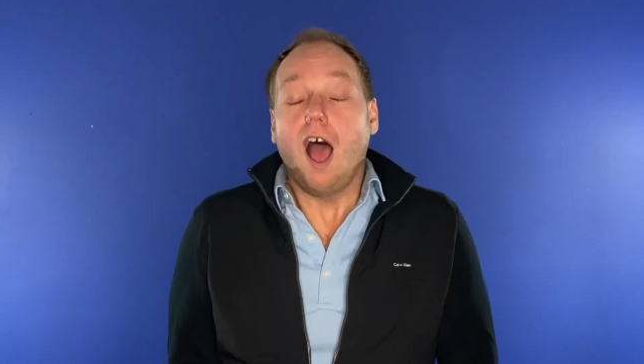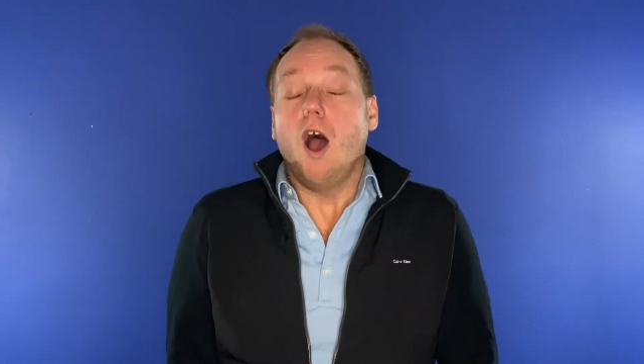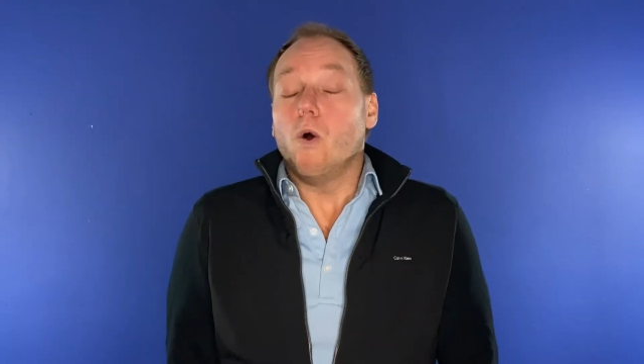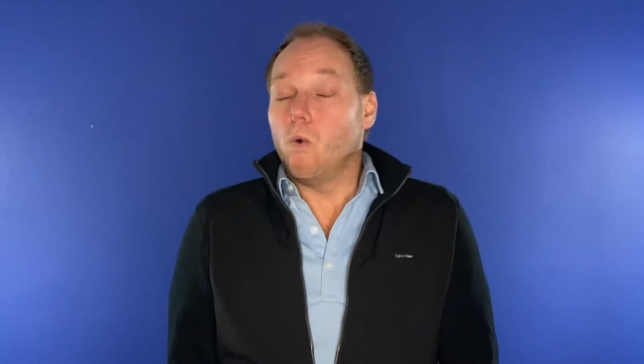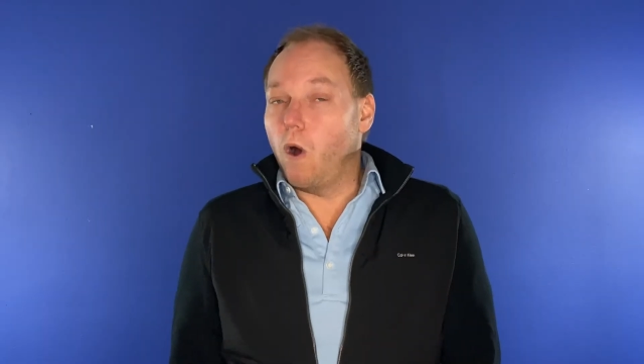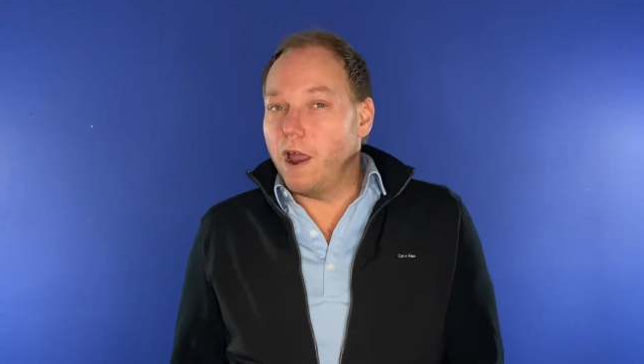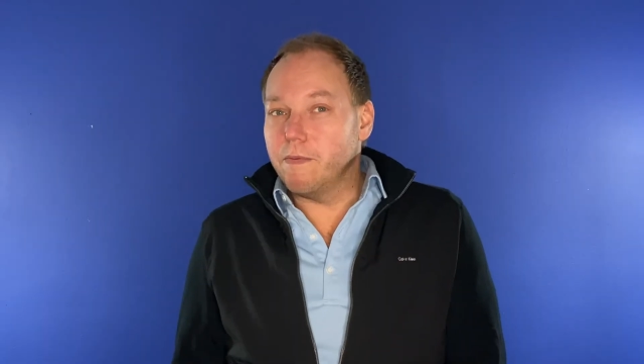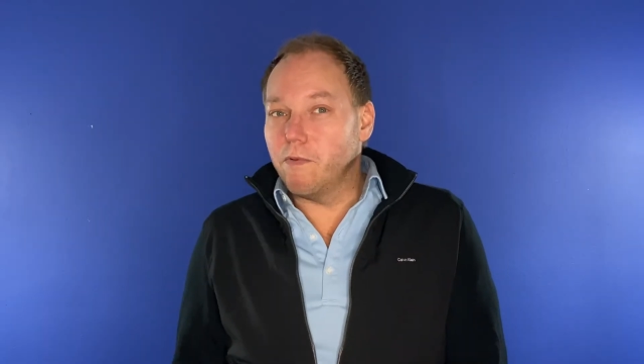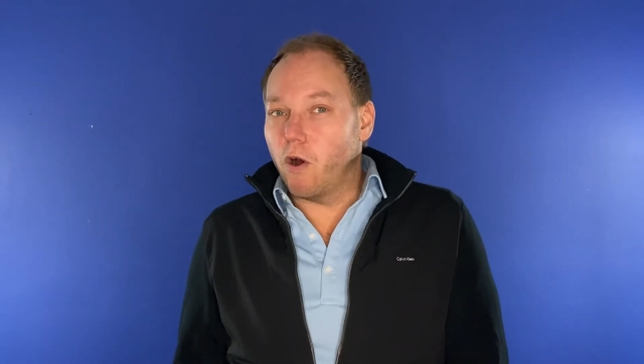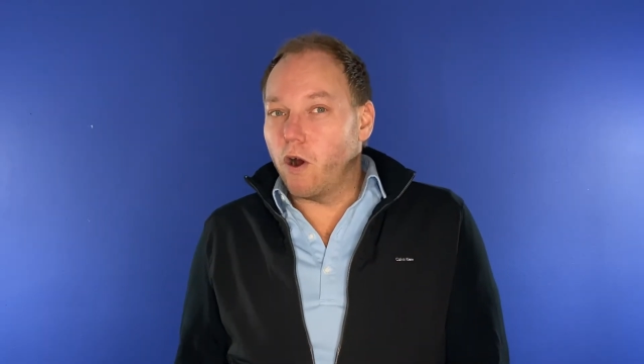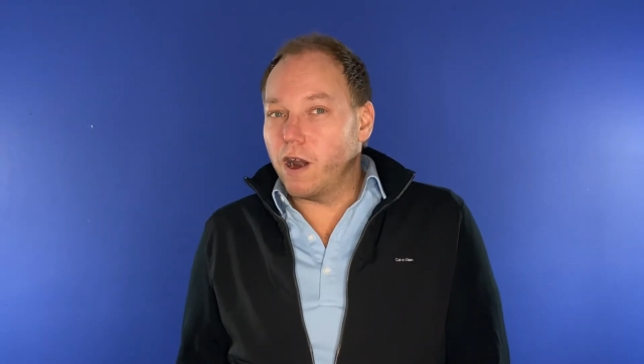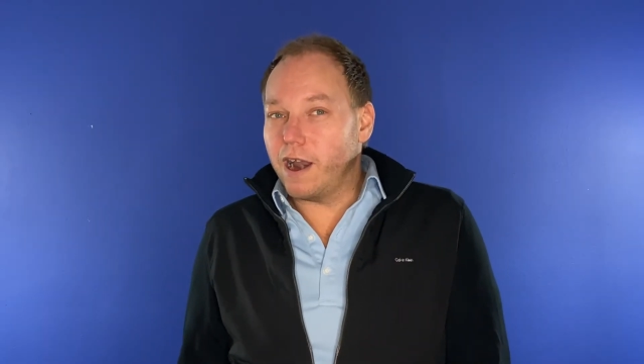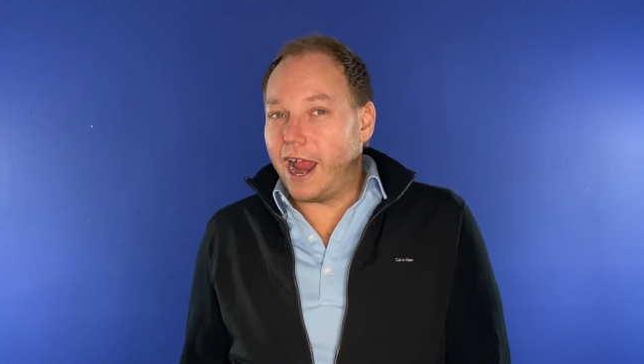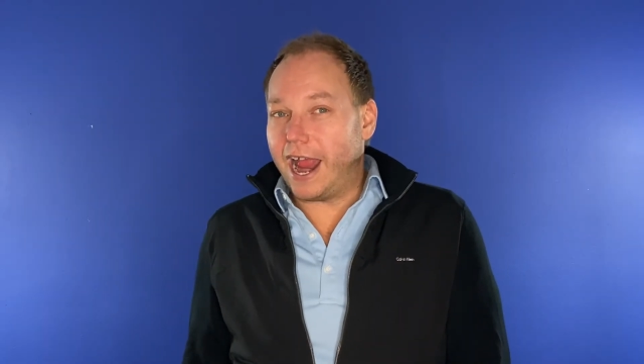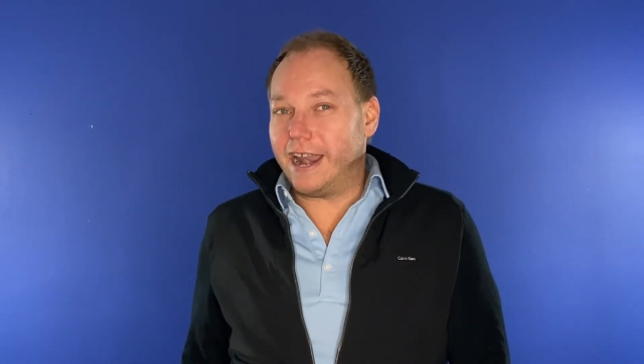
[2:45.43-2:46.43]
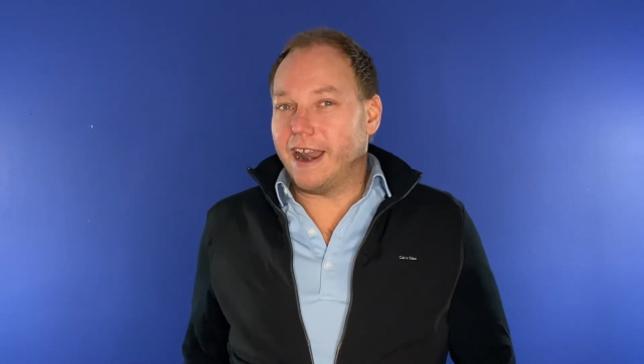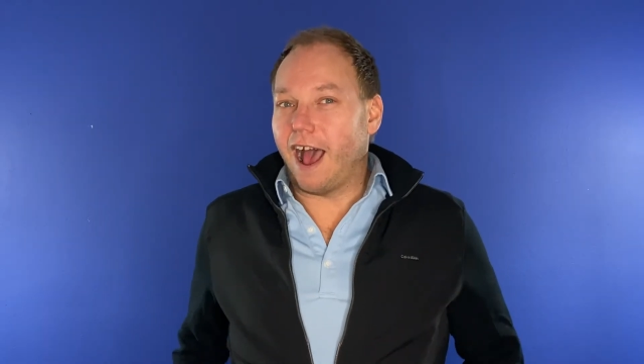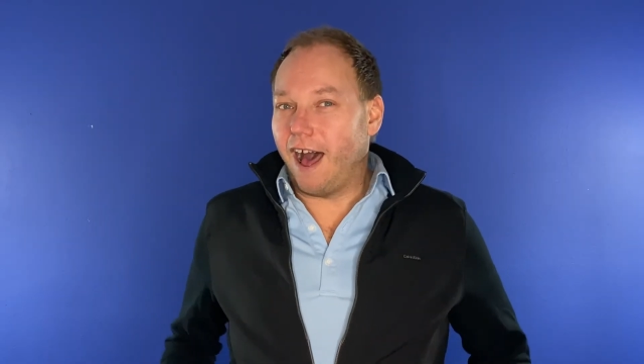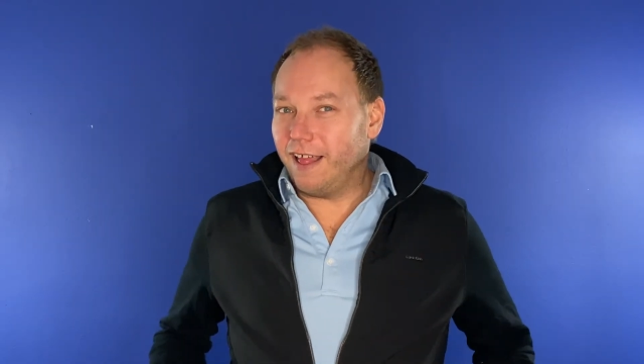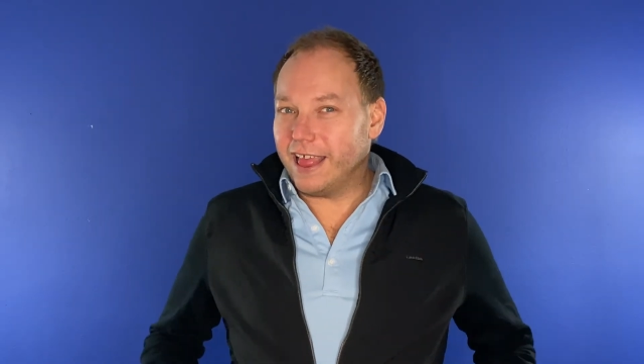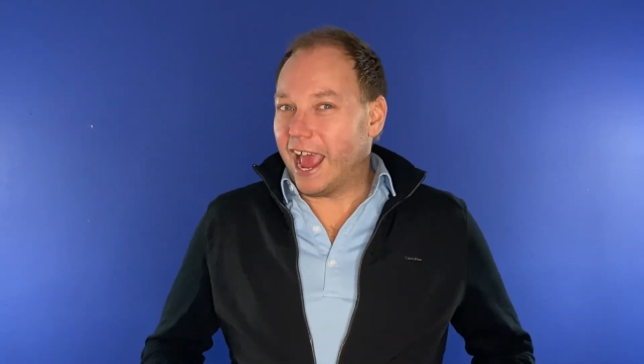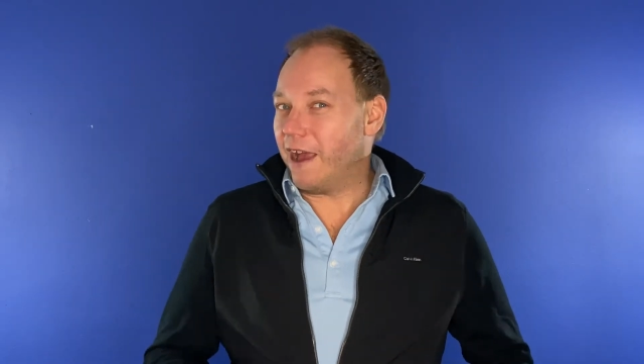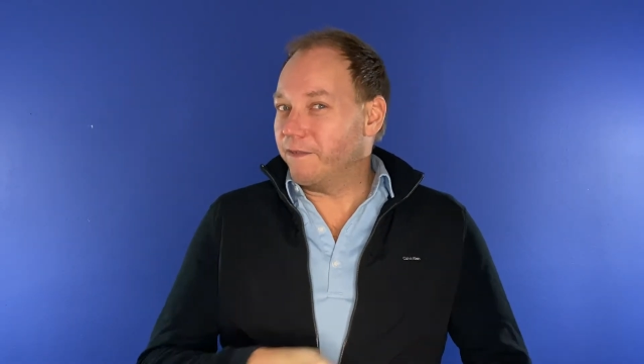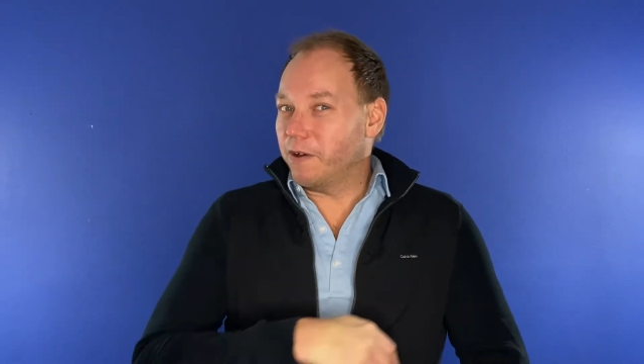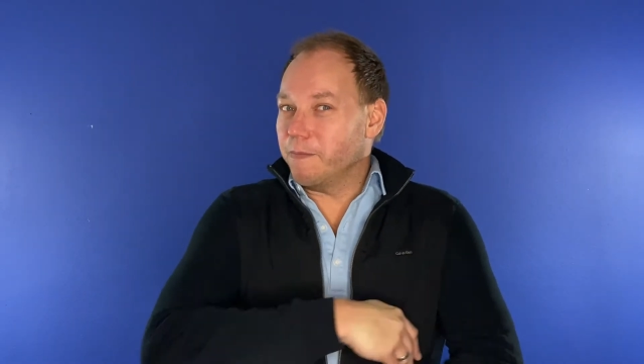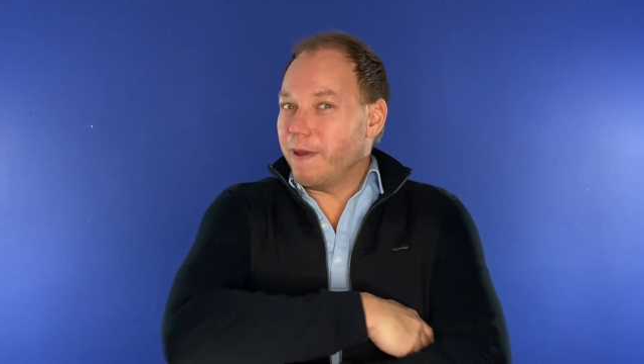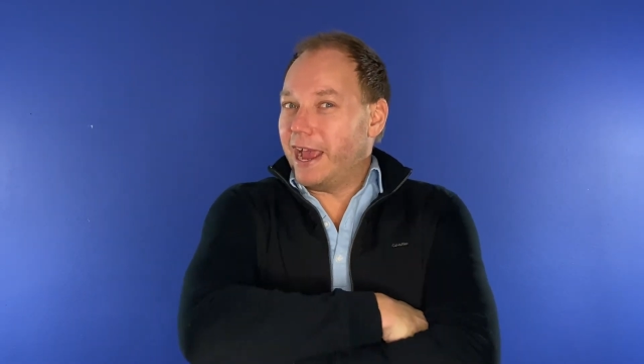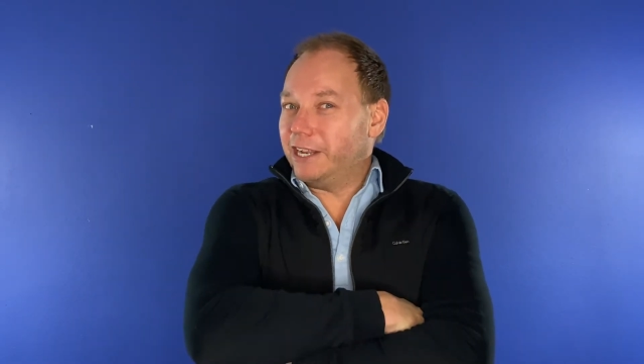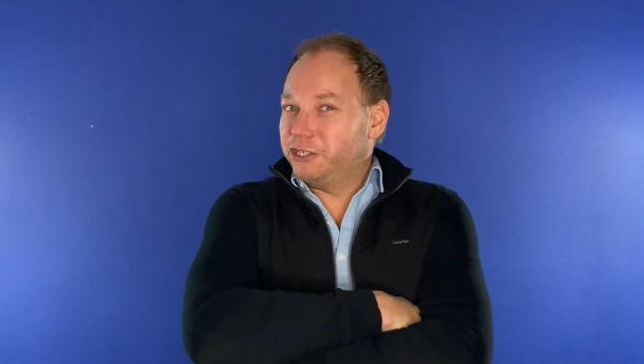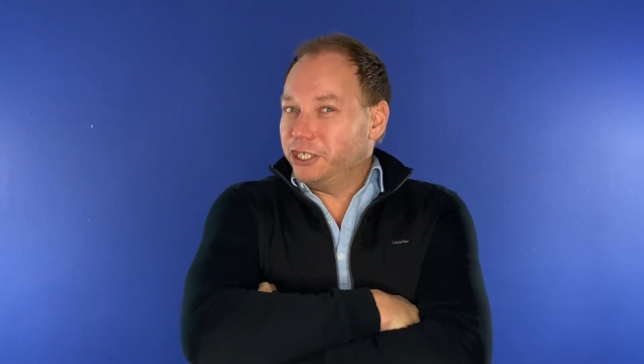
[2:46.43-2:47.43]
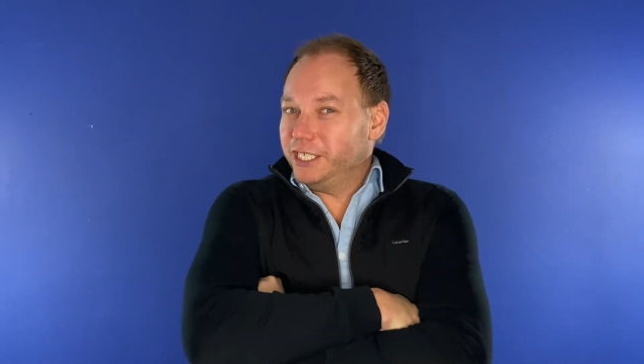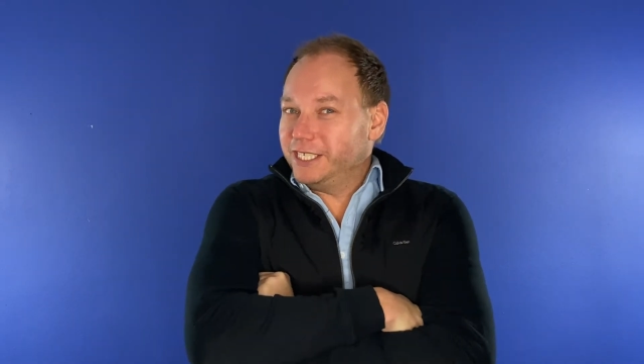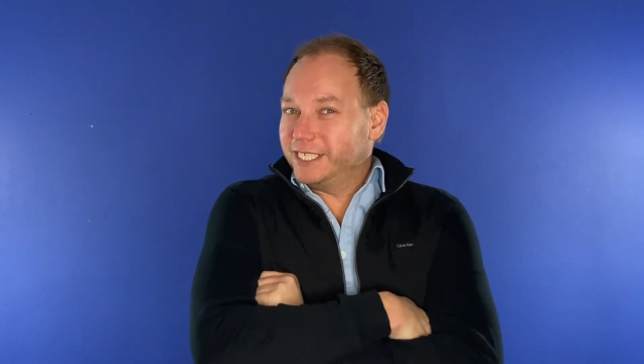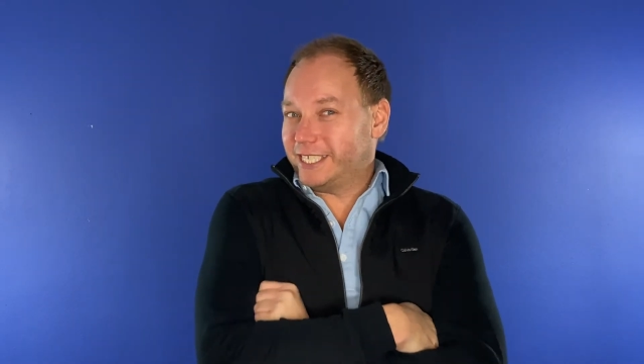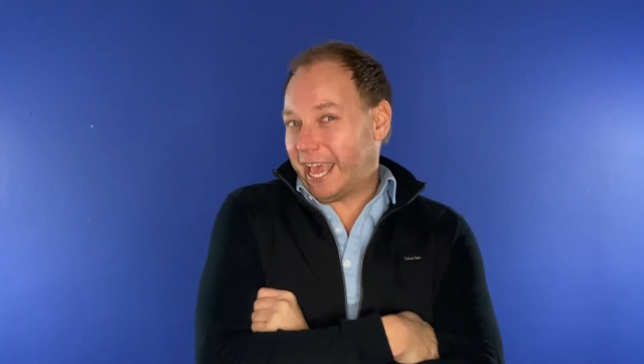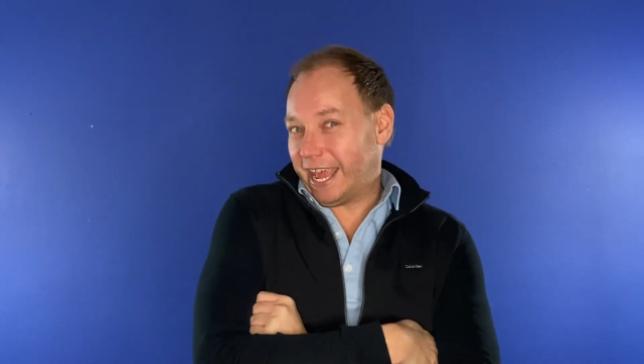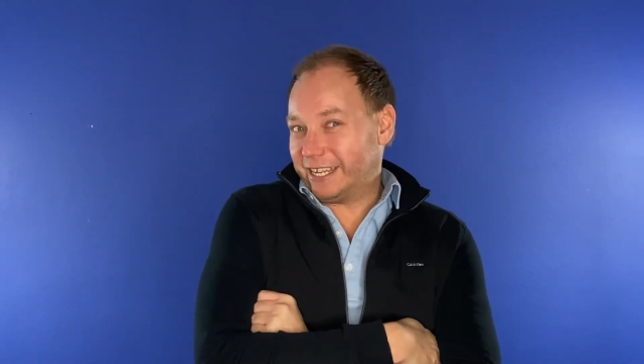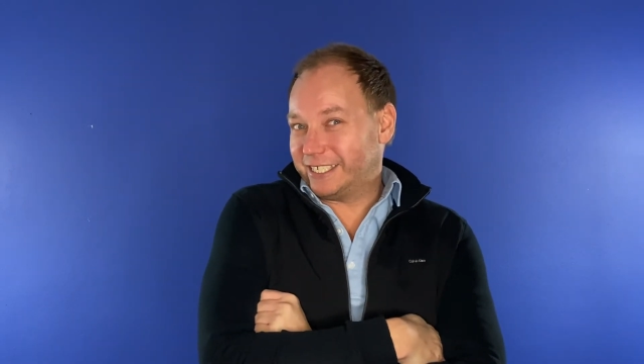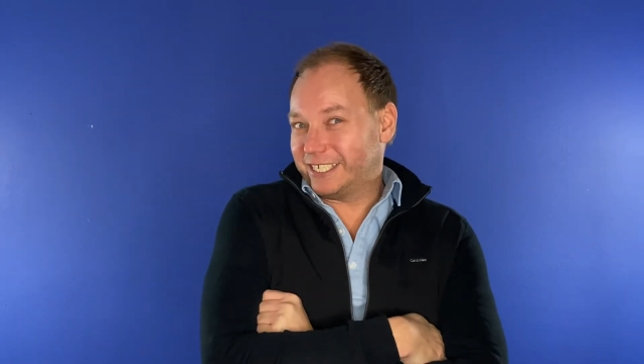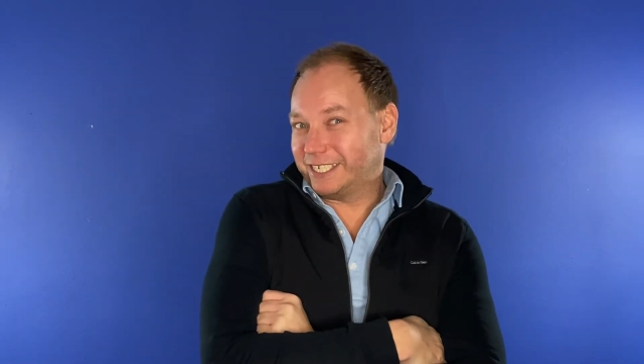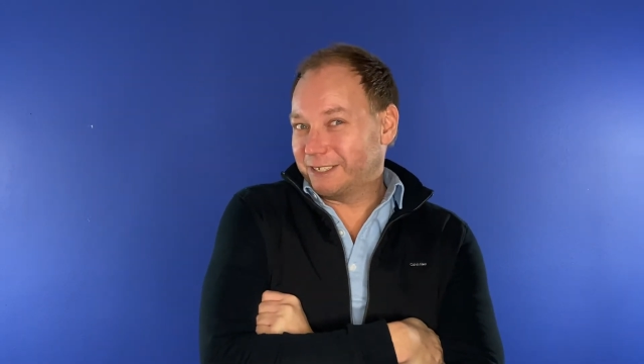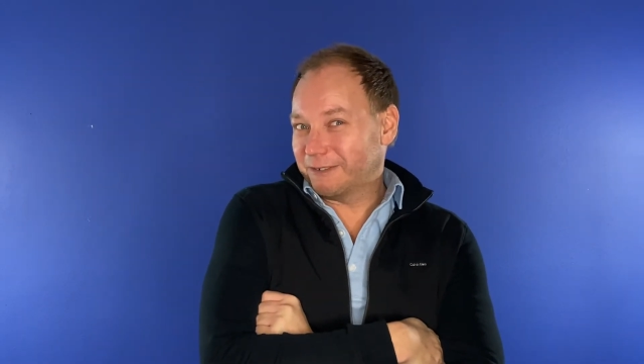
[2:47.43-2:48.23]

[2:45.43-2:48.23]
One more and I'll have a matching set.